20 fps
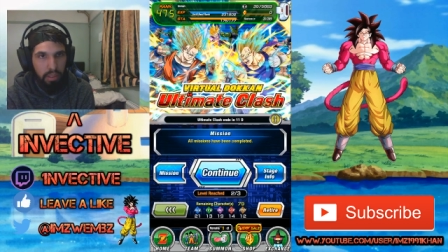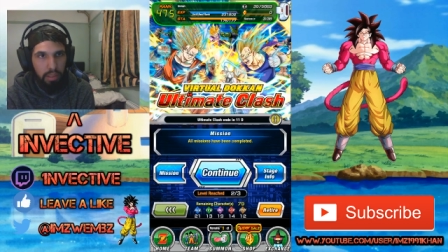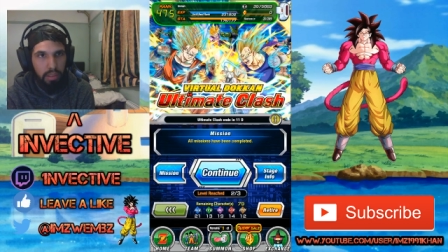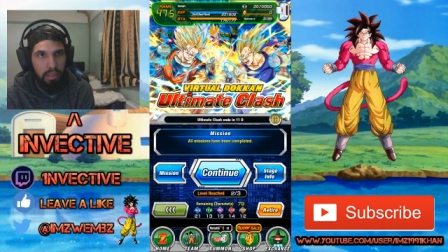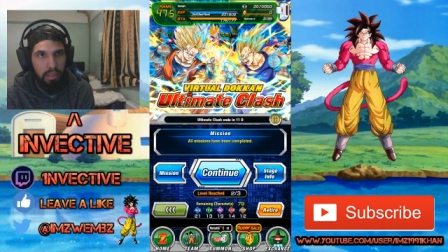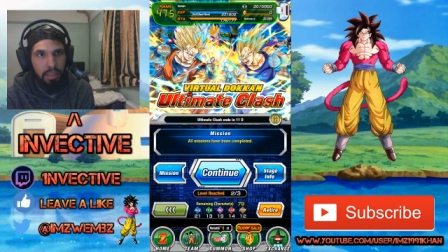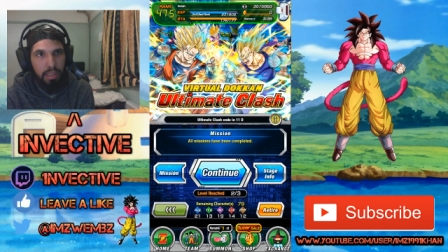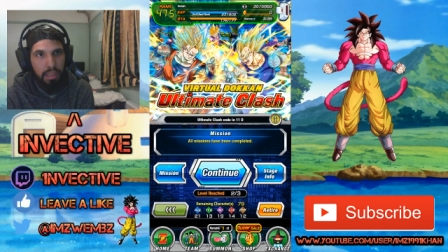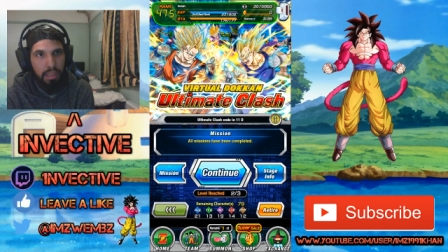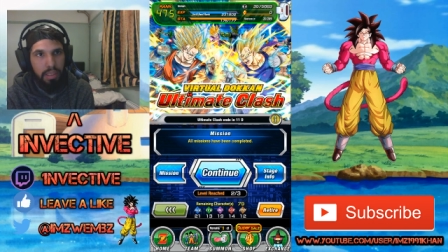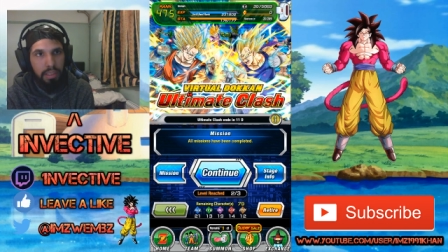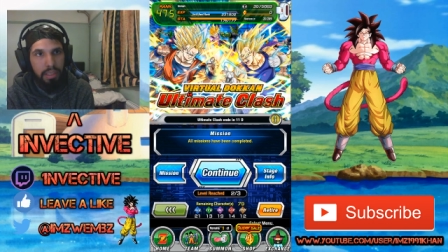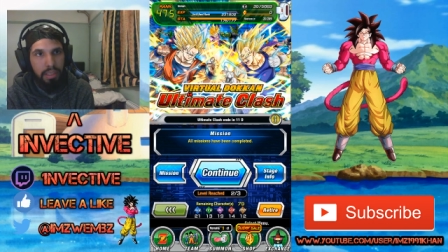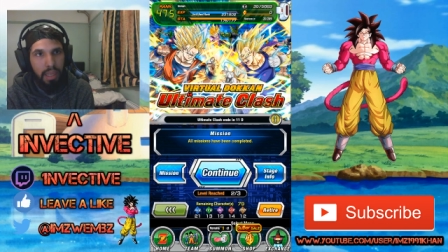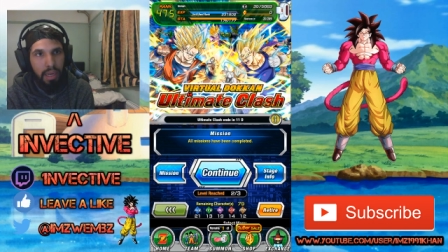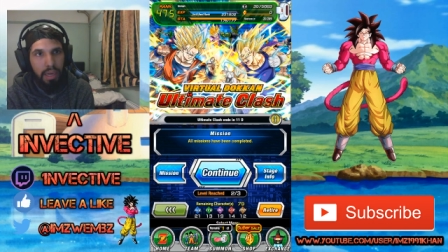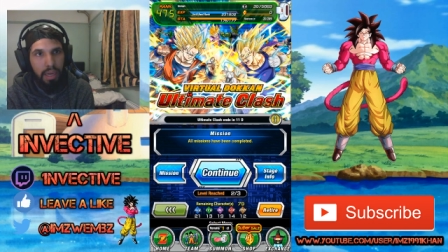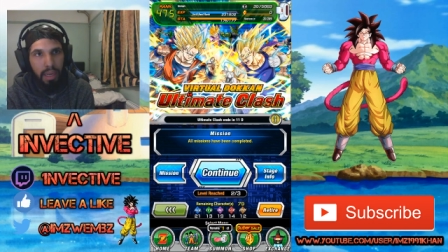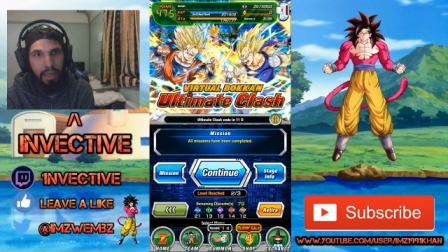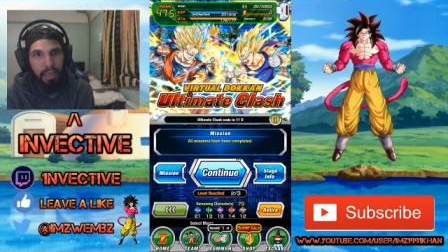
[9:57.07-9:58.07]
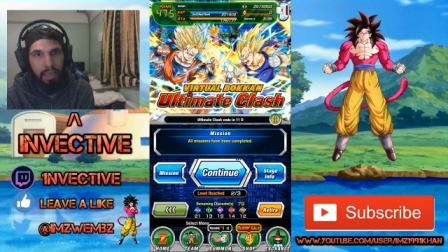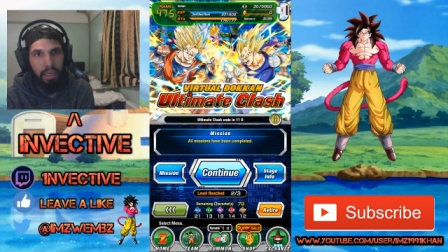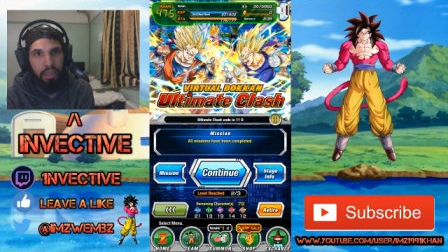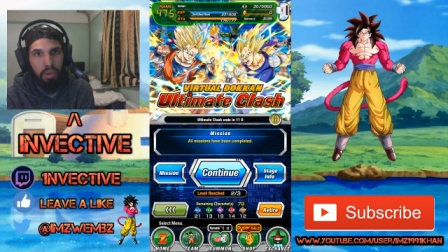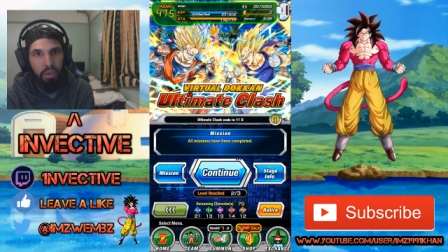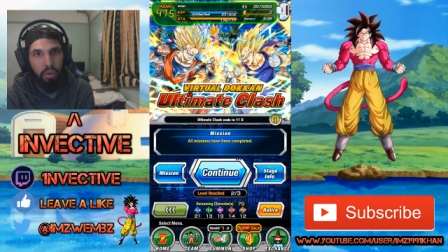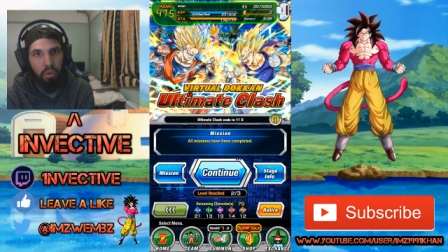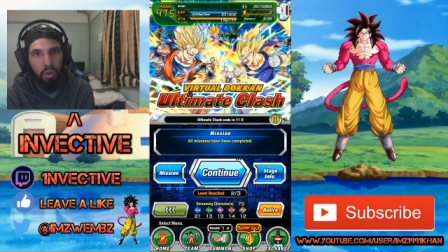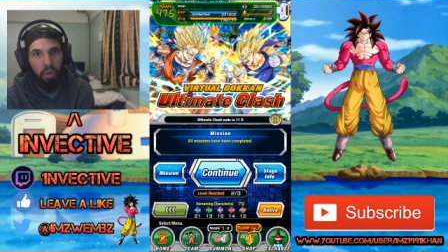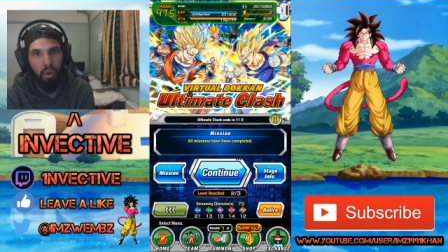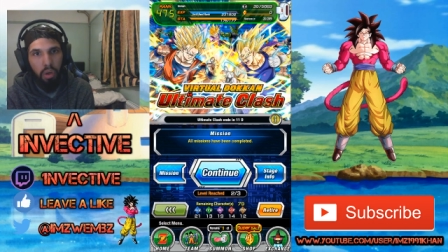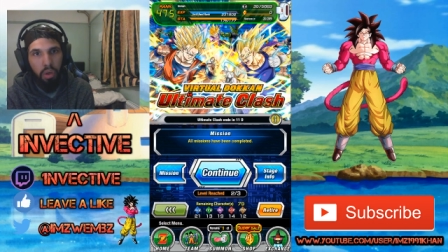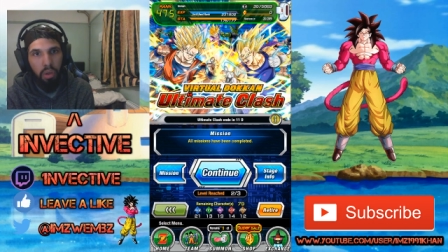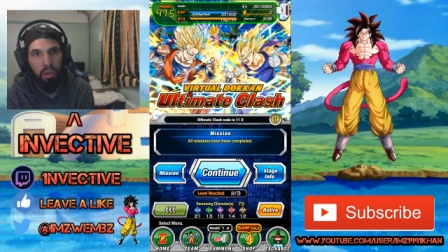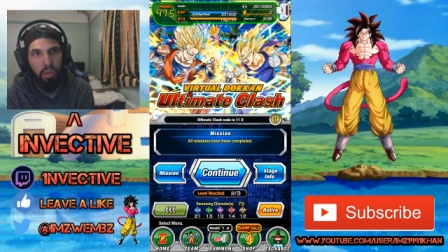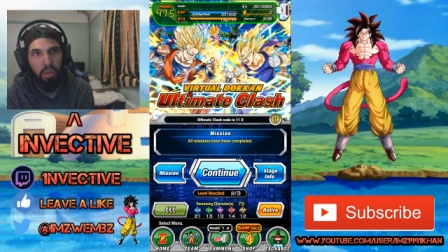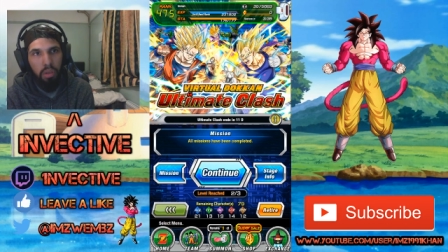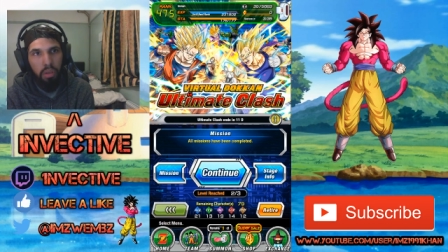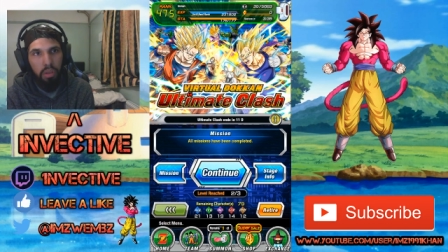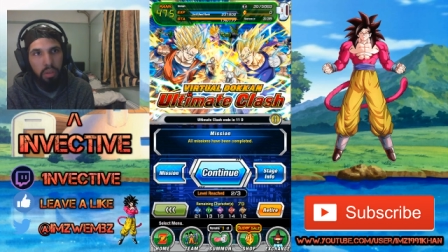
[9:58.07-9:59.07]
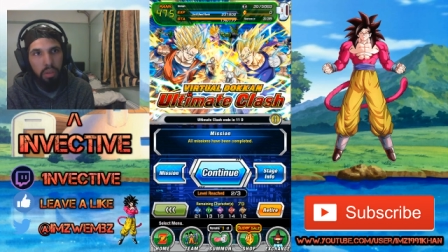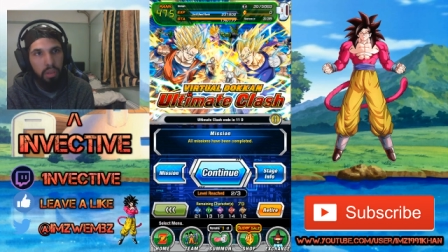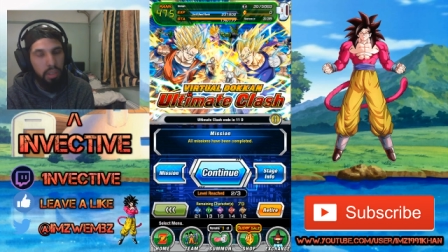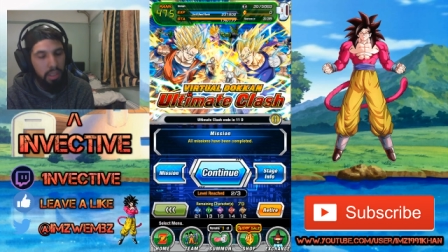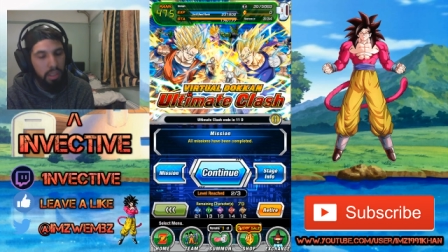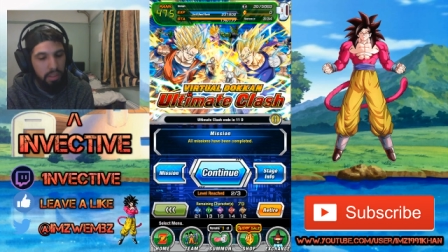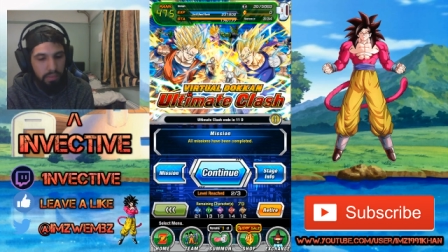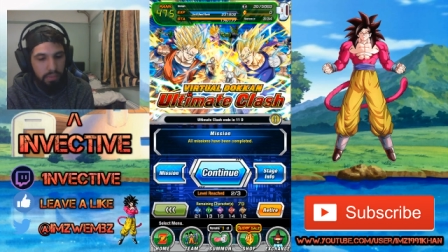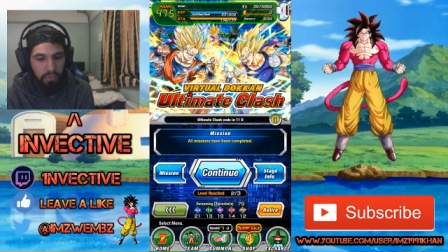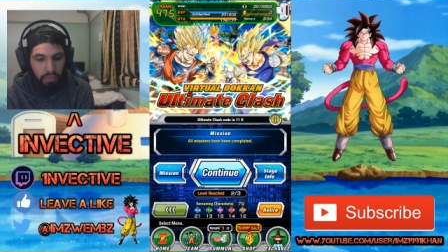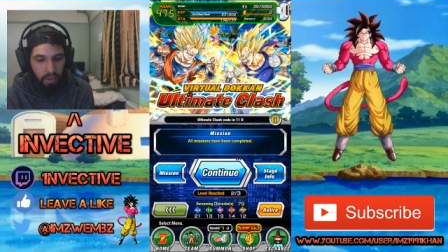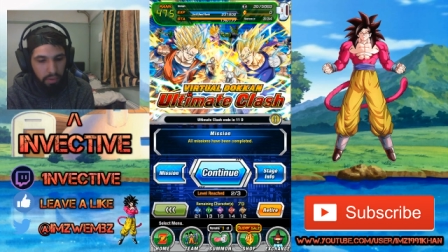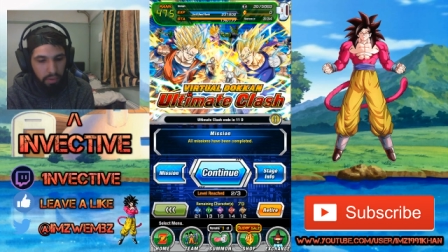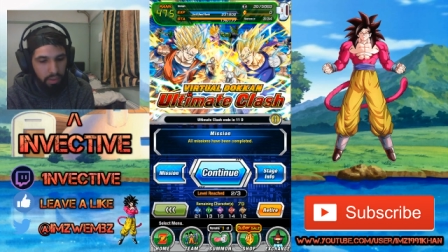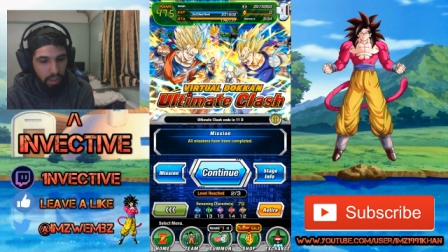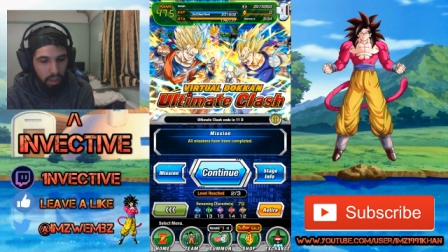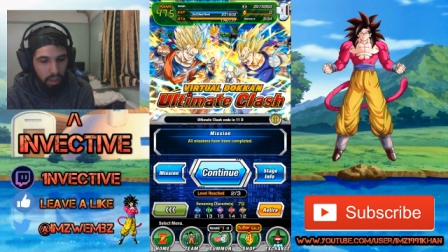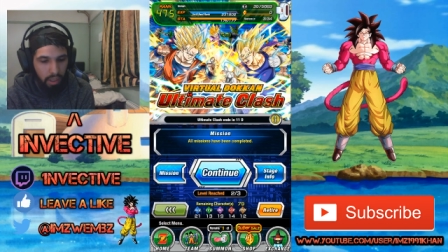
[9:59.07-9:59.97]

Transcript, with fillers: Is, is that likely or not? It's very